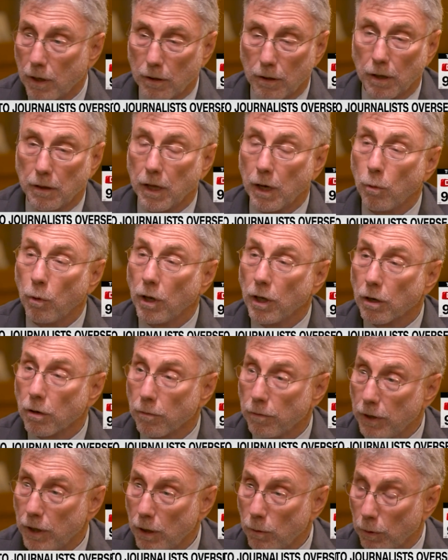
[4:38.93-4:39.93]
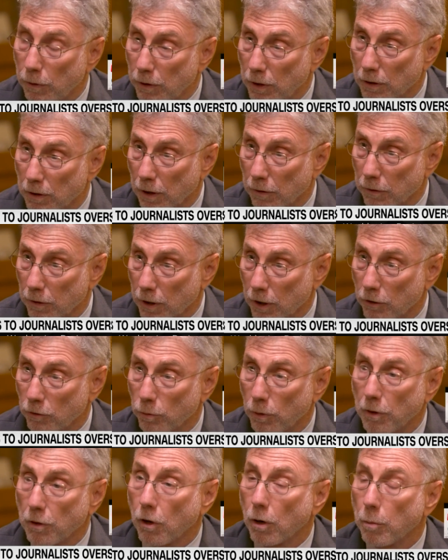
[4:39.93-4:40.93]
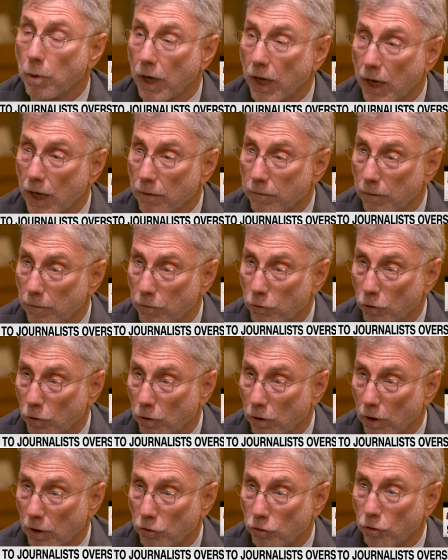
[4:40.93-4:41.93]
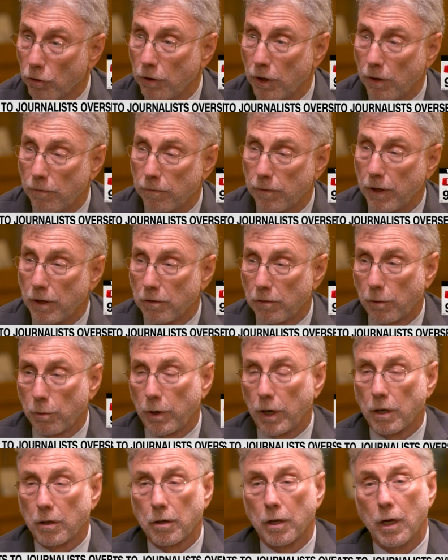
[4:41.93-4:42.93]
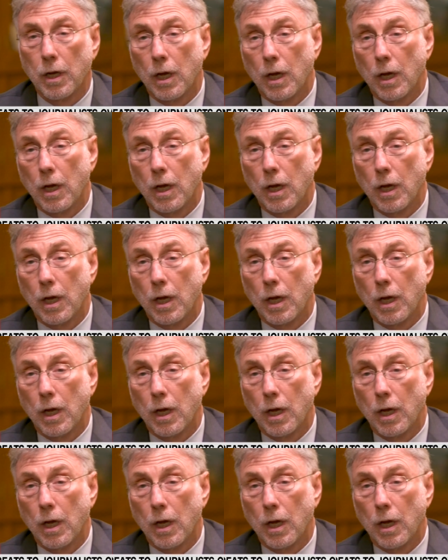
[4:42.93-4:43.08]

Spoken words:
that they will intervene with these other countries on behalf of journalists should they face threats.